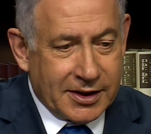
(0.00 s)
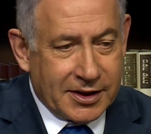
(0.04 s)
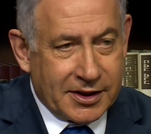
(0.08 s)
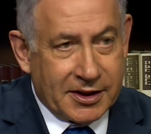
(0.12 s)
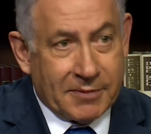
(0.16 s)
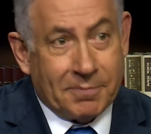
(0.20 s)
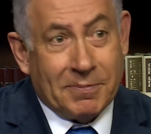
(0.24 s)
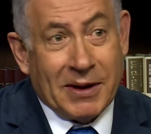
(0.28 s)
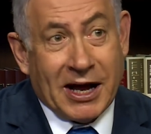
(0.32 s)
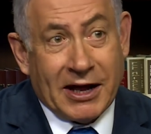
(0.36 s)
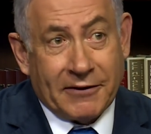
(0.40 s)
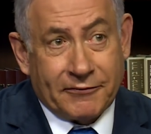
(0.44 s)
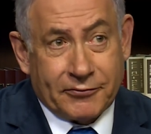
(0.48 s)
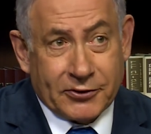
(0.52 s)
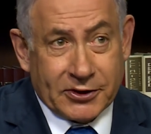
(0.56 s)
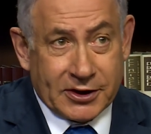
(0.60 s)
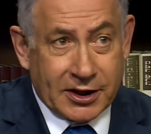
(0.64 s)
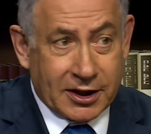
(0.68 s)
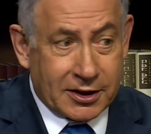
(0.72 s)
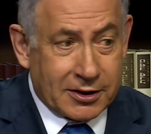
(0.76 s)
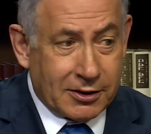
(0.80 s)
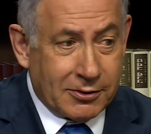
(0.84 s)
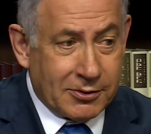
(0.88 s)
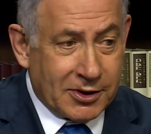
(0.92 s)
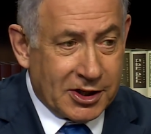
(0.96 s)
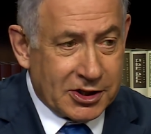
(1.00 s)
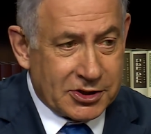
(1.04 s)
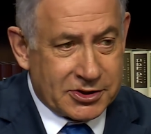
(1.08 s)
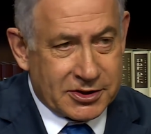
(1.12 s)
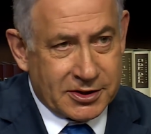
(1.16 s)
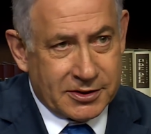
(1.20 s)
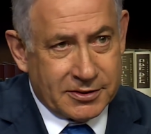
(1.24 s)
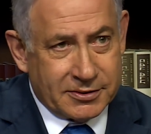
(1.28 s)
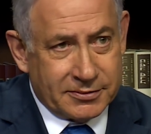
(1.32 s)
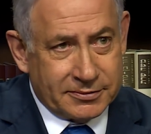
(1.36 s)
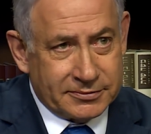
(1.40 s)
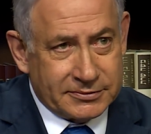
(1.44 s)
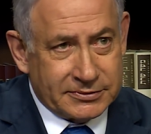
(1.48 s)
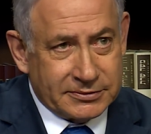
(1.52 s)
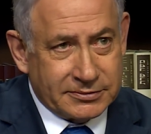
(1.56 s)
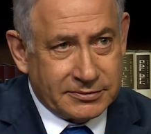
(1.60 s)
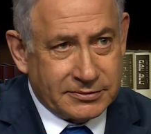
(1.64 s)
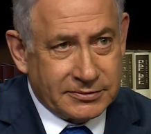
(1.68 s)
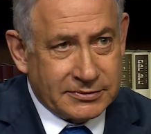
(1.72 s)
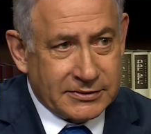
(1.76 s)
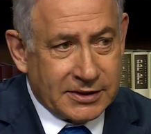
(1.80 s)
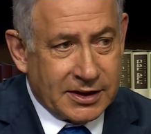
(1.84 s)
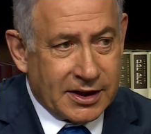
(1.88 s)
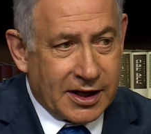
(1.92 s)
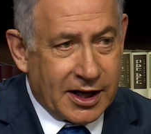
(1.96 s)
the Balfour Declaration
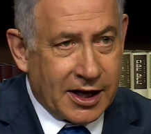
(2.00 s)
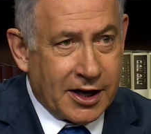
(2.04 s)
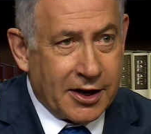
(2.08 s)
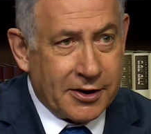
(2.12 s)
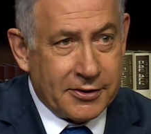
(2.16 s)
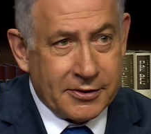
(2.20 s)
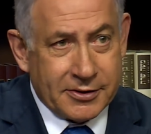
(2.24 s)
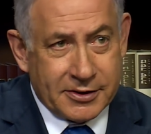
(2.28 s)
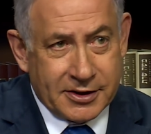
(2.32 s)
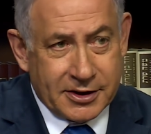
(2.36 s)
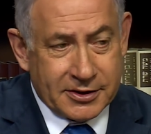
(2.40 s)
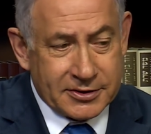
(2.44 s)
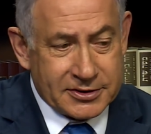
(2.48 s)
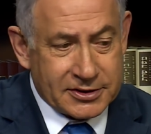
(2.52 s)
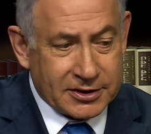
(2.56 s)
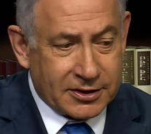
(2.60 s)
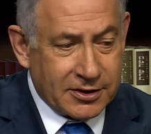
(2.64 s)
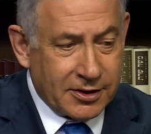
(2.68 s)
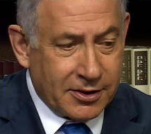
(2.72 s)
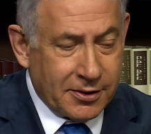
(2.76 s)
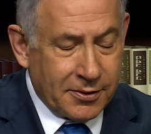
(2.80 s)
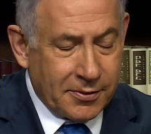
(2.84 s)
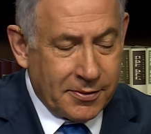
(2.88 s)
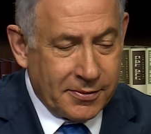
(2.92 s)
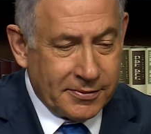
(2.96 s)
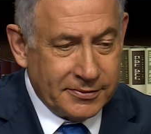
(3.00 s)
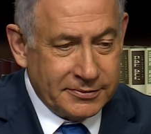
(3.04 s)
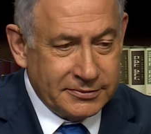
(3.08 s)
100 years ago,